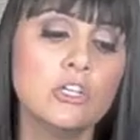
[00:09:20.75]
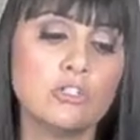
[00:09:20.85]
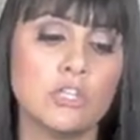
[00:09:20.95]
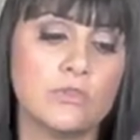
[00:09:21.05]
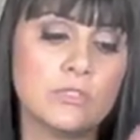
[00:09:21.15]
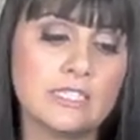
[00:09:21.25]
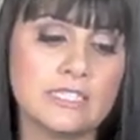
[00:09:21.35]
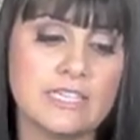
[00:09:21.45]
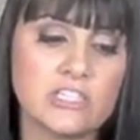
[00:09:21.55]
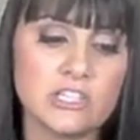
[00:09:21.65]
So if you see
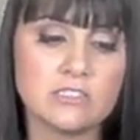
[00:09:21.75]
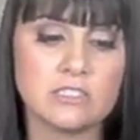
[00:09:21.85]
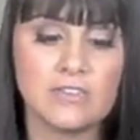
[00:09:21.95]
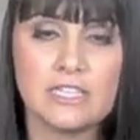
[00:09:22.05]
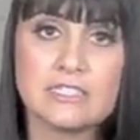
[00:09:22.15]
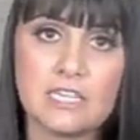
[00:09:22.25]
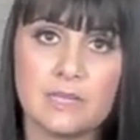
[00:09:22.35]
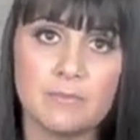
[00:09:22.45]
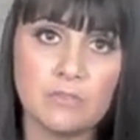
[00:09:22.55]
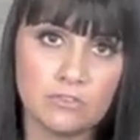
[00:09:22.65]
a digestive
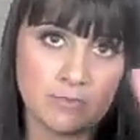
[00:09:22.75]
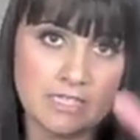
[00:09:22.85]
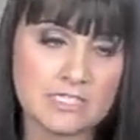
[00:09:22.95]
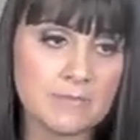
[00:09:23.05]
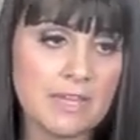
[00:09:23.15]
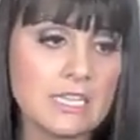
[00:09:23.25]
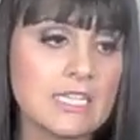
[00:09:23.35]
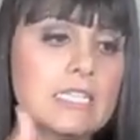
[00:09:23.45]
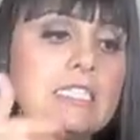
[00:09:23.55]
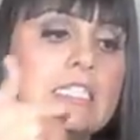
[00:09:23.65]
enzyme from
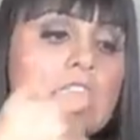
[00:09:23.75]
Enzymedica,